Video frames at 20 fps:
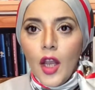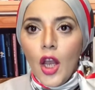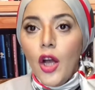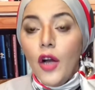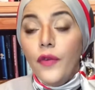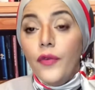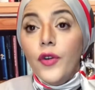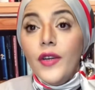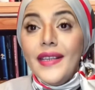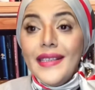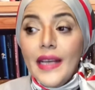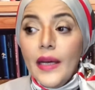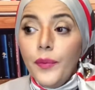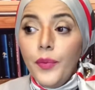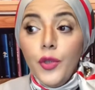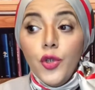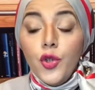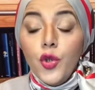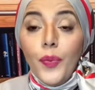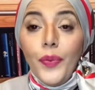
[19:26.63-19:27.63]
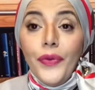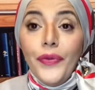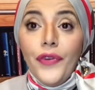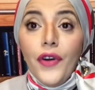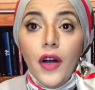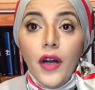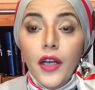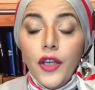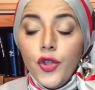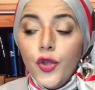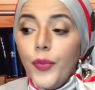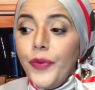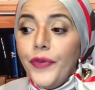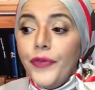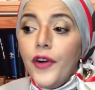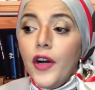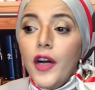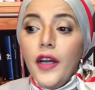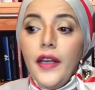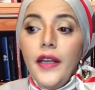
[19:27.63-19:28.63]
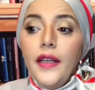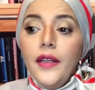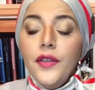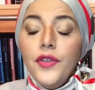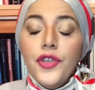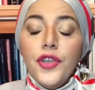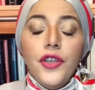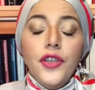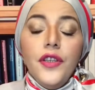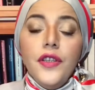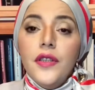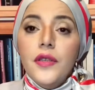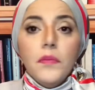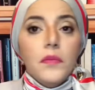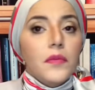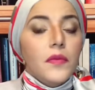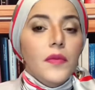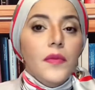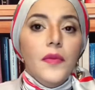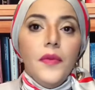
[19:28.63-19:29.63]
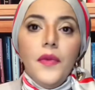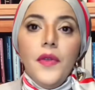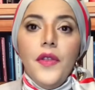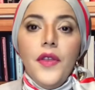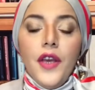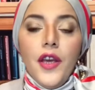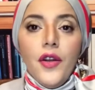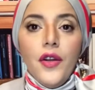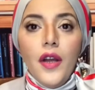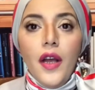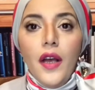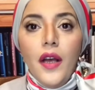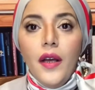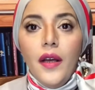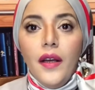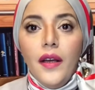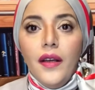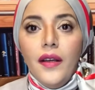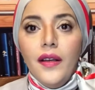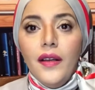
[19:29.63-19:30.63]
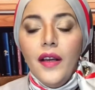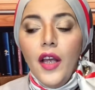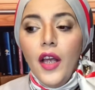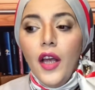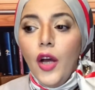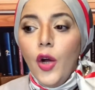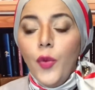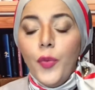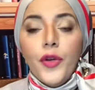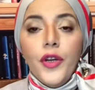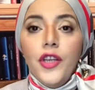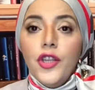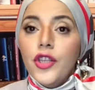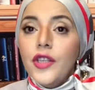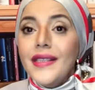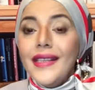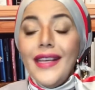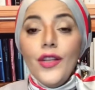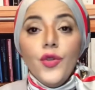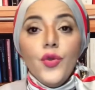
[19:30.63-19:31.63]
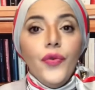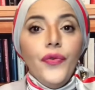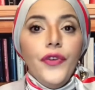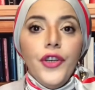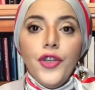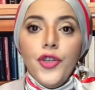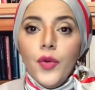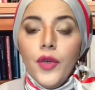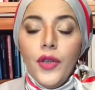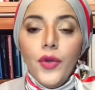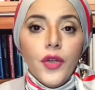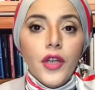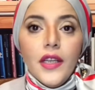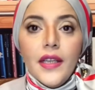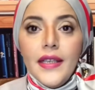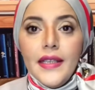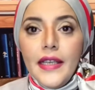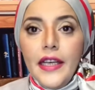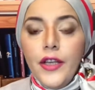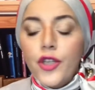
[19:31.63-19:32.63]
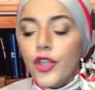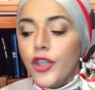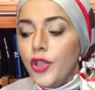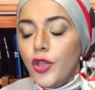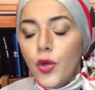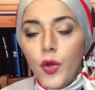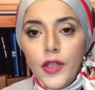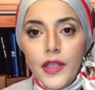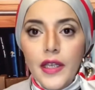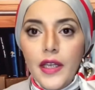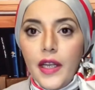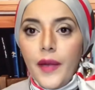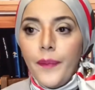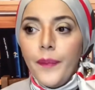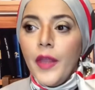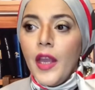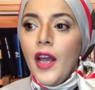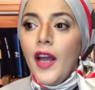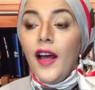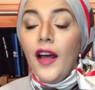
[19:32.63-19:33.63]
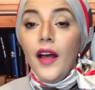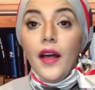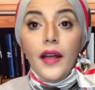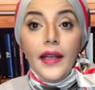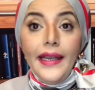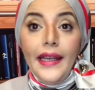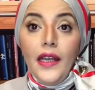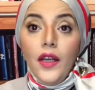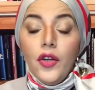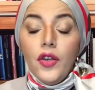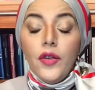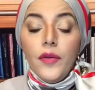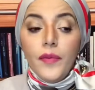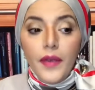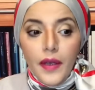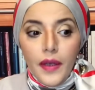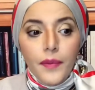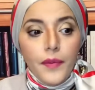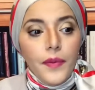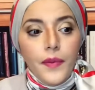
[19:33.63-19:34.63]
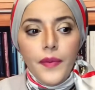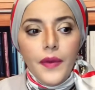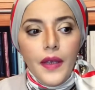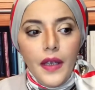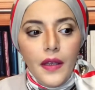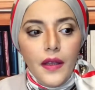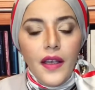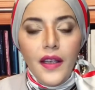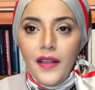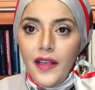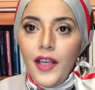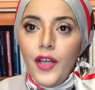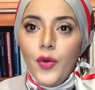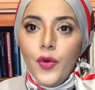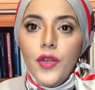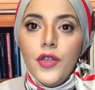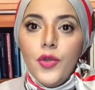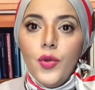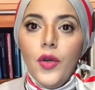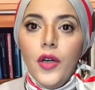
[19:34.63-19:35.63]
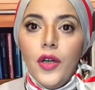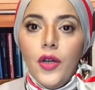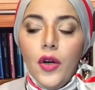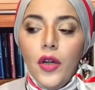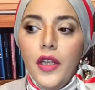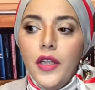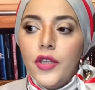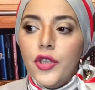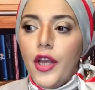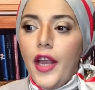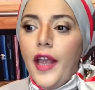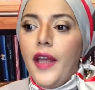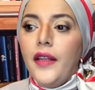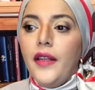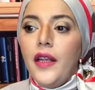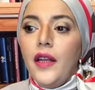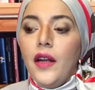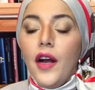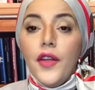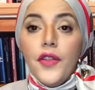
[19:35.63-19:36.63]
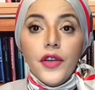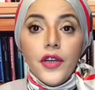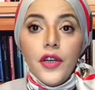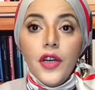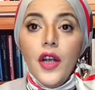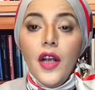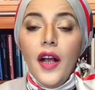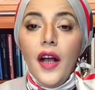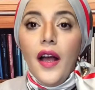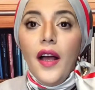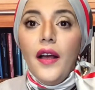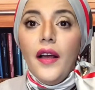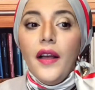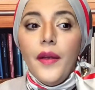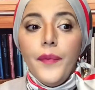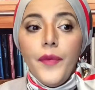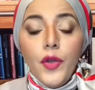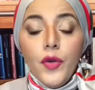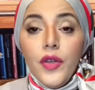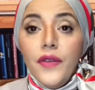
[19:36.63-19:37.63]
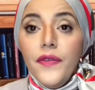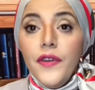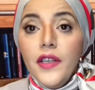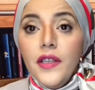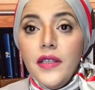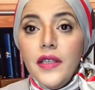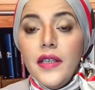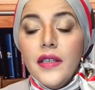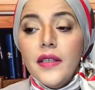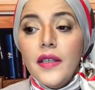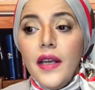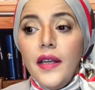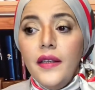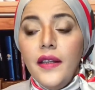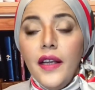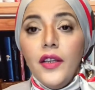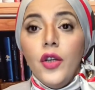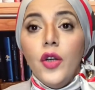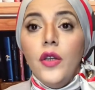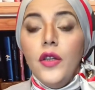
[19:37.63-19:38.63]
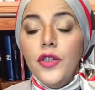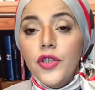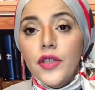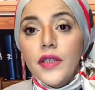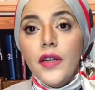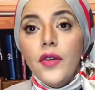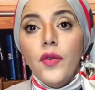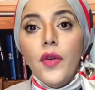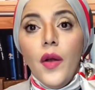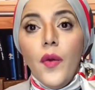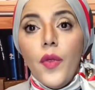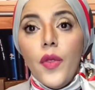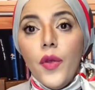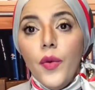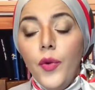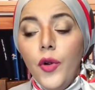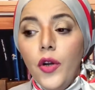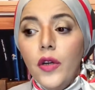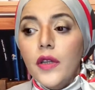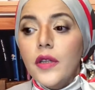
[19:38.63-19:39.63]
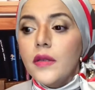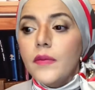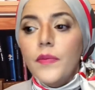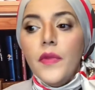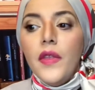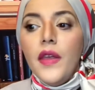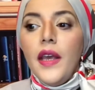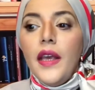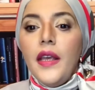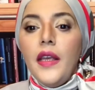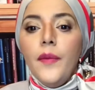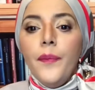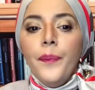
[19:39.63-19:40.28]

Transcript: For example, Shopify turned their operations into virtual organization totally. Here in Conestoga College and in other universities and colleges around the world, they